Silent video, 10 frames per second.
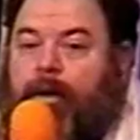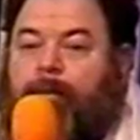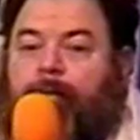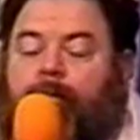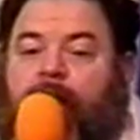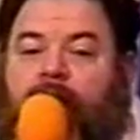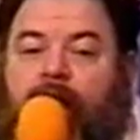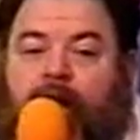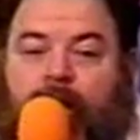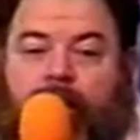
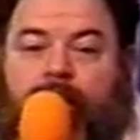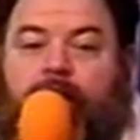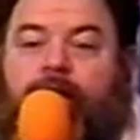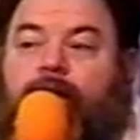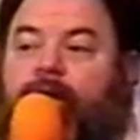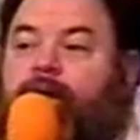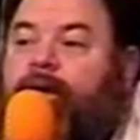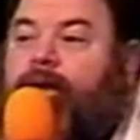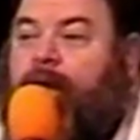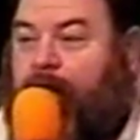Mar.
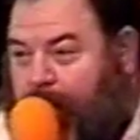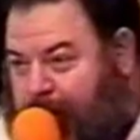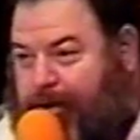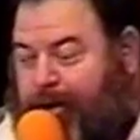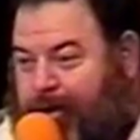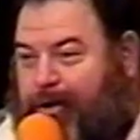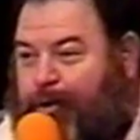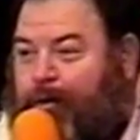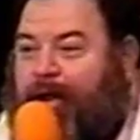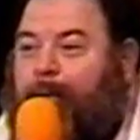-Yah.
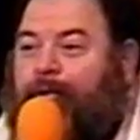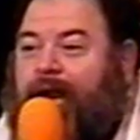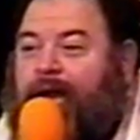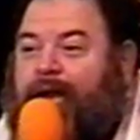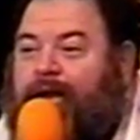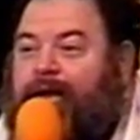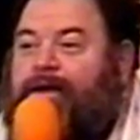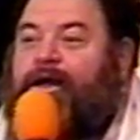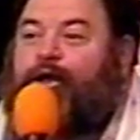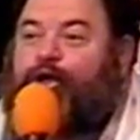Who do they bring?
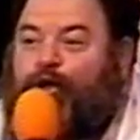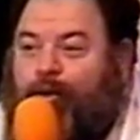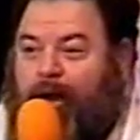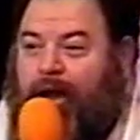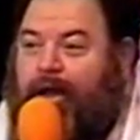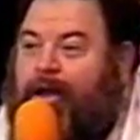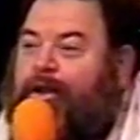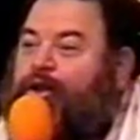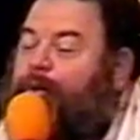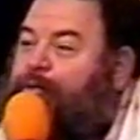Yeshua
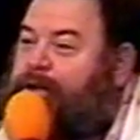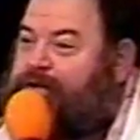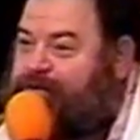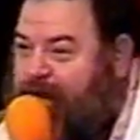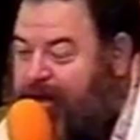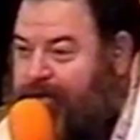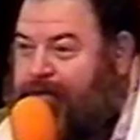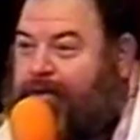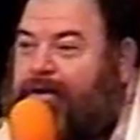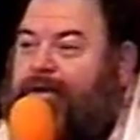to present
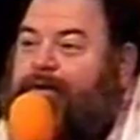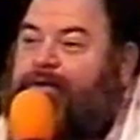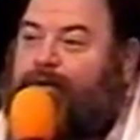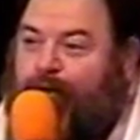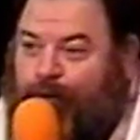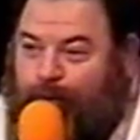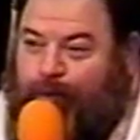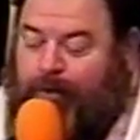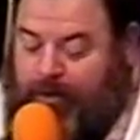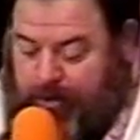
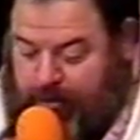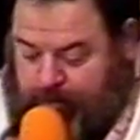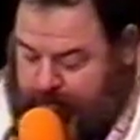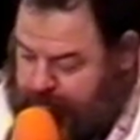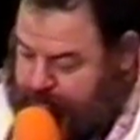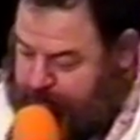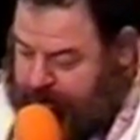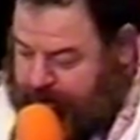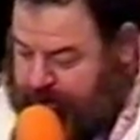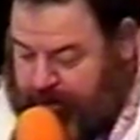to
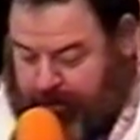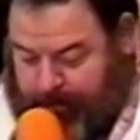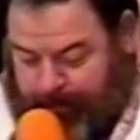Maryam.